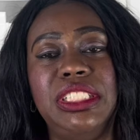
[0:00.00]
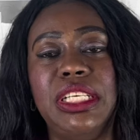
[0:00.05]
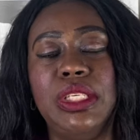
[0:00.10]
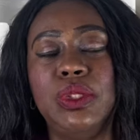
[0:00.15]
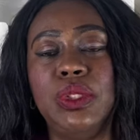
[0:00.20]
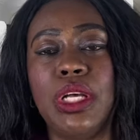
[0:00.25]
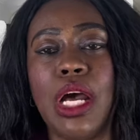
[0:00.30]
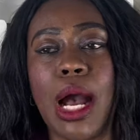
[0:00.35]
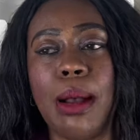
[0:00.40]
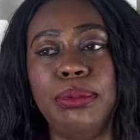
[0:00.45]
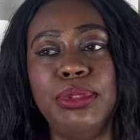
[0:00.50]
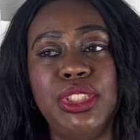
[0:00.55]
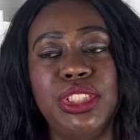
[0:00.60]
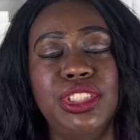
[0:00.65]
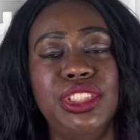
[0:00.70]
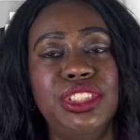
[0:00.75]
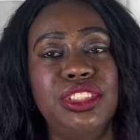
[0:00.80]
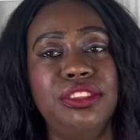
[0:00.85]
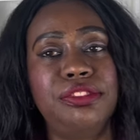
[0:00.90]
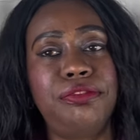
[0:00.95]
is a good
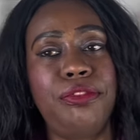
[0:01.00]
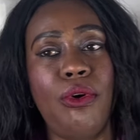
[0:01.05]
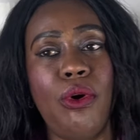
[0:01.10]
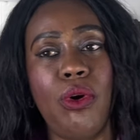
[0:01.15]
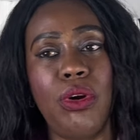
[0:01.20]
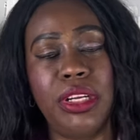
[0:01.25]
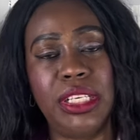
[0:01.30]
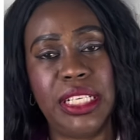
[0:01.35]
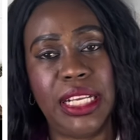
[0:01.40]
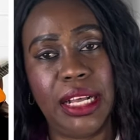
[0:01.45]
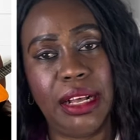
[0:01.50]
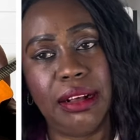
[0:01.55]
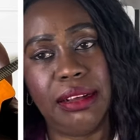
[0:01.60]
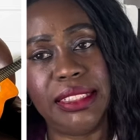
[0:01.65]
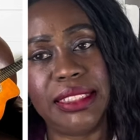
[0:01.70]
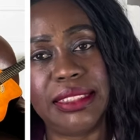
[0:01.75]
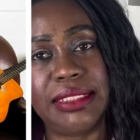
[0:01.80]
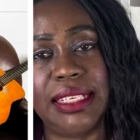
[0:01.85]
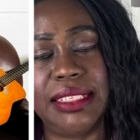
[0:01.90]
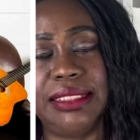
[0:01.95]
option for
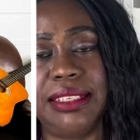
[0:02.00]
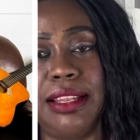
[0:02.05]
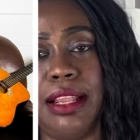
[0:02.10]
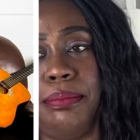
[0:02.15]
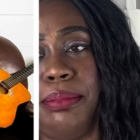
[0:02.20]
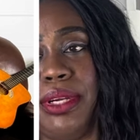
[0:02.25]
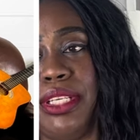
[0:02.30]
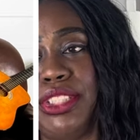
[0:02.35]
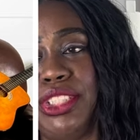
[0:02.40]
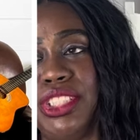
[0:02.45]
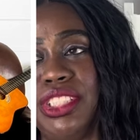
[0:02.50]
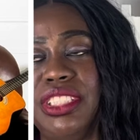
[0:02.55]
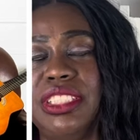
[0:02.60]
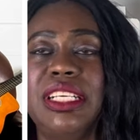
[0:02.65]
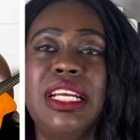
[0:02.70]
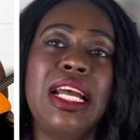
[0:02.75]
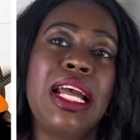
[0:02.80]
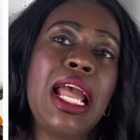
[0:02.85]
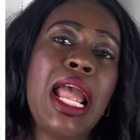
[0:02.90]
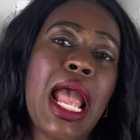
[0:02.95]
Easter celebration.
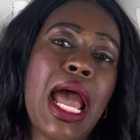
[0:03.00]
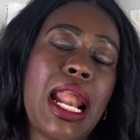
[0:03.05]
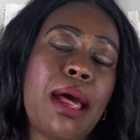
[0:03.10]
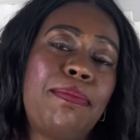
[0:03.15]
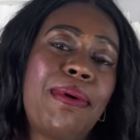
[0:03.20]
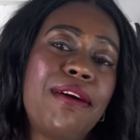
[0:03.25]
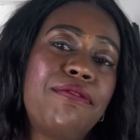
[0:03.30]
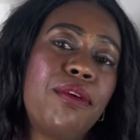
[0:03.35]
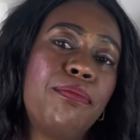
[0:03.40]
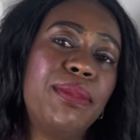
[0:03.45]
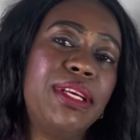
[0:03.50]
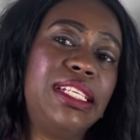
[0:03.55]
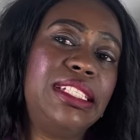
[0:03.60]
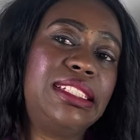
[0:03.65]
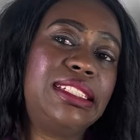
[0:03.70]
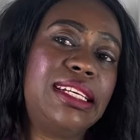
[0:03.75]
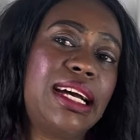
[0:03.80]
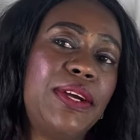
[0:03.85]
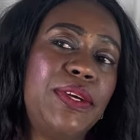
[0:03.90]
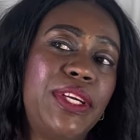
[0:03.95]
And apart from
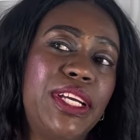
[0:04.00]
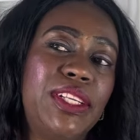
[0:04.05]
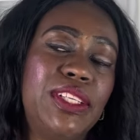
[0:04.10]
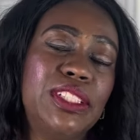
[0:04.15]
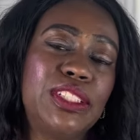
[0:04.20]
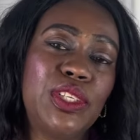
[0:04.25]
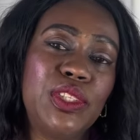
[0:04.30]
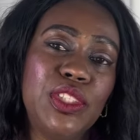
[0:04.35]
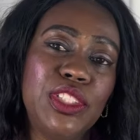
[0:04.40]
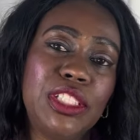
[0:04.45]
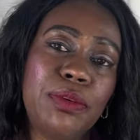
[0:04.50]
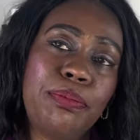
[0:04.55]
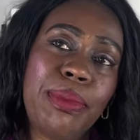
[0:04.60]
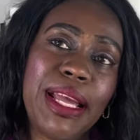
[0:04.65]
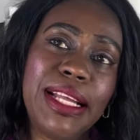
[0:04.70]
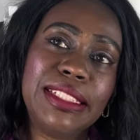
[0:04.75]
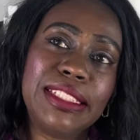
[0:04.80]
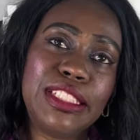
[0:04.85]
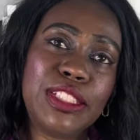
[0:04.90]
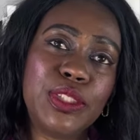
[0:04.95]
Easter, you can also use
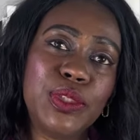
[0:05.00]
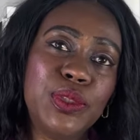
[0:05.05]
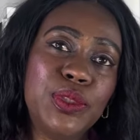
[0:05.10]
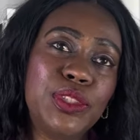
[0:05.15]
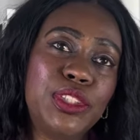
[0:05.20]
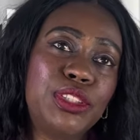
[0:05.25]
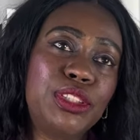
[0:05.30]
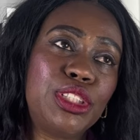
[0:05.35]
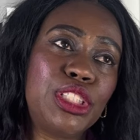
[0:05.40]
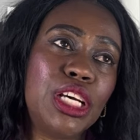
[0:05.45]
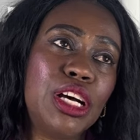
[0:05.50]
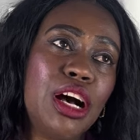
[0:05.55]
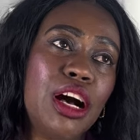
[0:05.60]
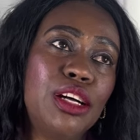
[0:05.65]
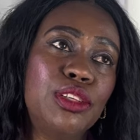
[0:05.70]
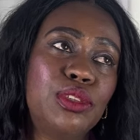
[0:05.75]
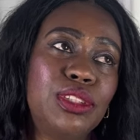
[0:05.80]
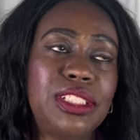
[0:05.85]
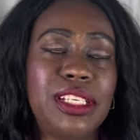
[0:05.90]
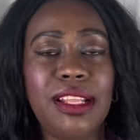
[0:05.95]
pantsuits
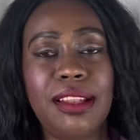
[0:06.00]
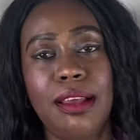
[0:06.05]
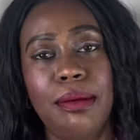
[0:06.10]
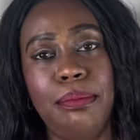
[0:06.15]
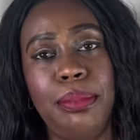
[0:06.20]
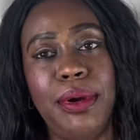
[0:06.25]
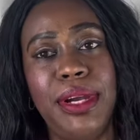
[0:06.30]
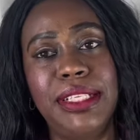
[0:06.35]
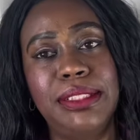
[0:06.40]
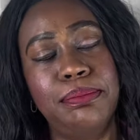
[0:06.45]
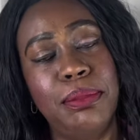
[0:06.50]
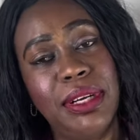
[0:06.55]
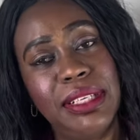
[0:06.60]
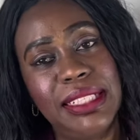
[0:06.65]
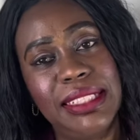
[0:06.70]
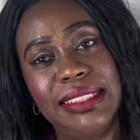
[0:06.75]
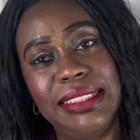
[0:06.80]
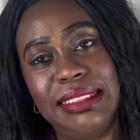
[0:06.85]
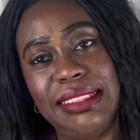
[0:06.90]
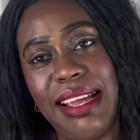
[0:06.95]
to celebrate
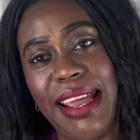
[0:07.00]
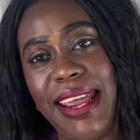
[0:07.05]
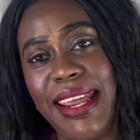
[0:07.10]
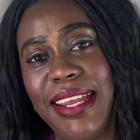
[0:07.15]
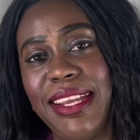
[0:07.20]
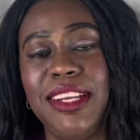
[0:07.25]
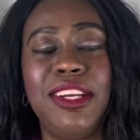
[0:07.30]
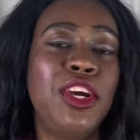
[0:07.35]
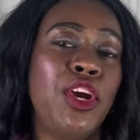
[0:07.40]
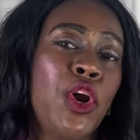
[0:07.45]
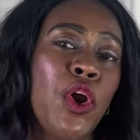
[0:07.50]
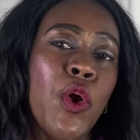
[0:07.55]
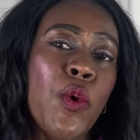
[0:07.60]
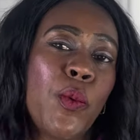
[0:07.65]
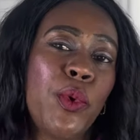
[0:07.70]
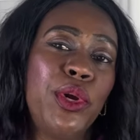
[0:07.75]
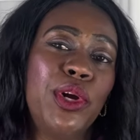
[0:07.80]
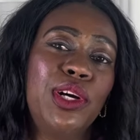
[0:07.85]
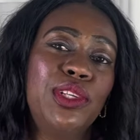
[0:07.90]
Mother's Day. We